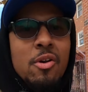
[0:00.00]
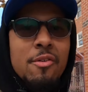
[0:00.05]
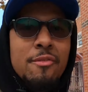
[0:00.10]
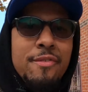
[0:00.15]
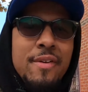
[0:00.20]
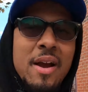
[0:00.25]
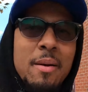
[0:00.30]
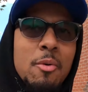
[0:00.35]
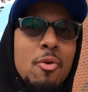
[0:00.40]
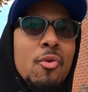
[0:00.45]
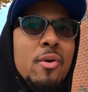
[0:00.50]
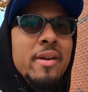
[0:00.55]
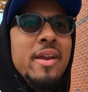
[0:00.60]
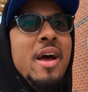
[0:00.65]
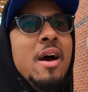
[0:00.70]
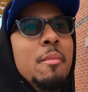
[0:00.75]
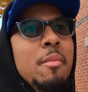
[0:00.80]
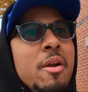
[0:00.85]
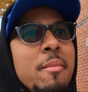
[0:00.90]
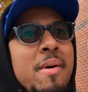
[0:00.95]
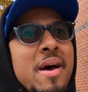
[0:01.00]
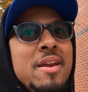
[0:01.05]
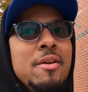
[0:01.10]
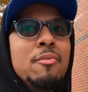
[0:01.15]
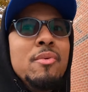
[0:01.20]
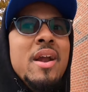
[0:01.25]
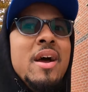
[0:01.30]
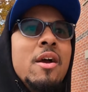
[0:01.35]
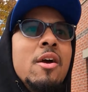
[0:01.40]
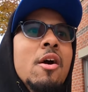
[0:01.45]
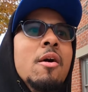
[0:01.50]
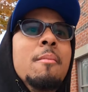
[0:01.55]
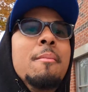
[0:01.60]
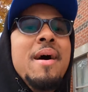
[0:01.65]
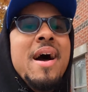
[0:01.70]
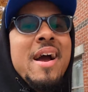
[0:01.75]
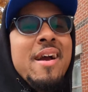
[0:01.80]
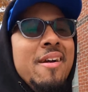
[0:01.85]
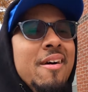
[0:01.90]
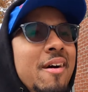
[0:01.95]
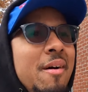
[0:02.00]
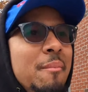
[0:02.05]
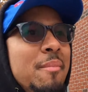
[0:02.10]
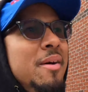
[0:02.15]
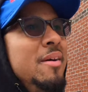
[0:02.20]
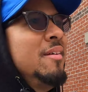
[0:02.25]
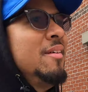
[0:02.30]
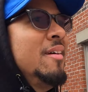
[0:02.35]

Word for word: Good thing I'm going down, but imagine when I come back up.